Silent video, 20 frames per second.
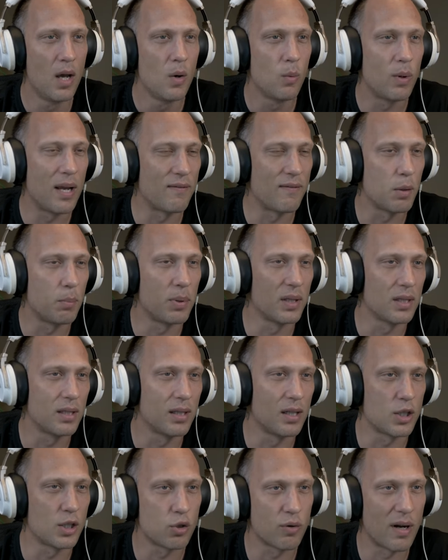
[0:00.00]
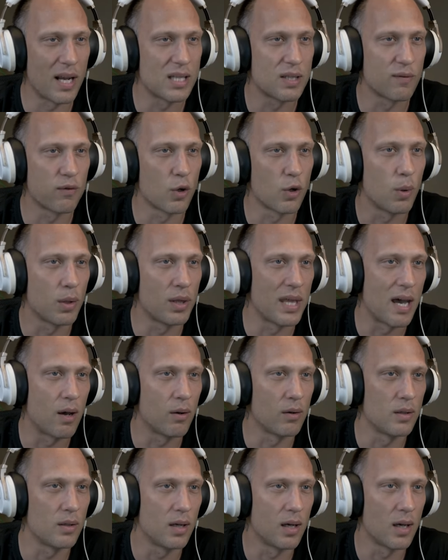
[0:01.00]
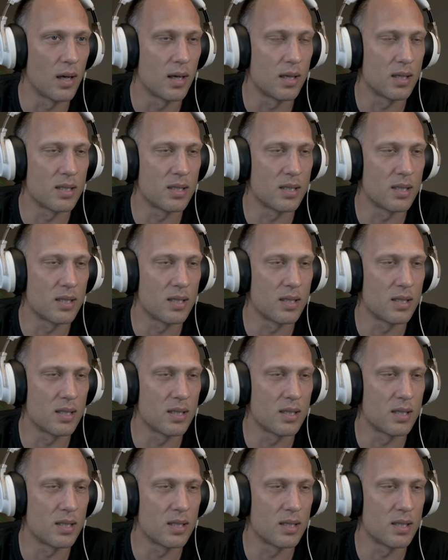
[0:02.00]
We have the ability to transfer without uh,